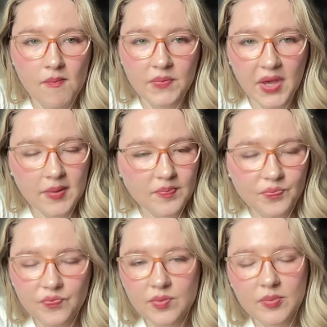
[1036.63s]
Yeah,
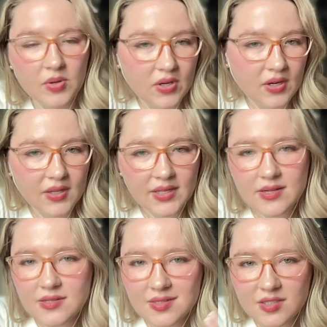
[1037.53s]
people call it
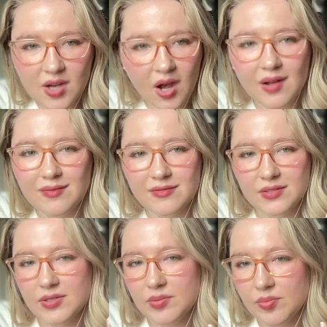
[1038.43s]
soft,